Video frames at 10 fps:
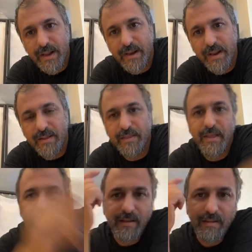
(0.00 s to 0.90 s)
another
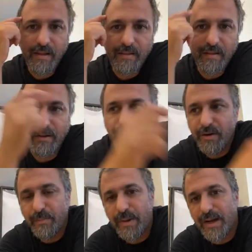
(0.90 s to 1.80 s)
thing in
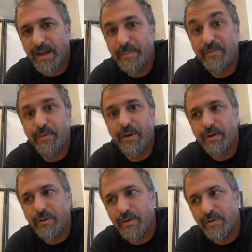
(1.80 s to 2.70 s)
your mind before a
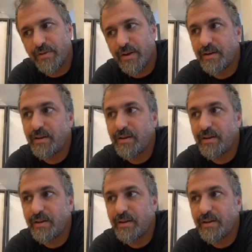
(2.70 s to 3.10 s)
concert,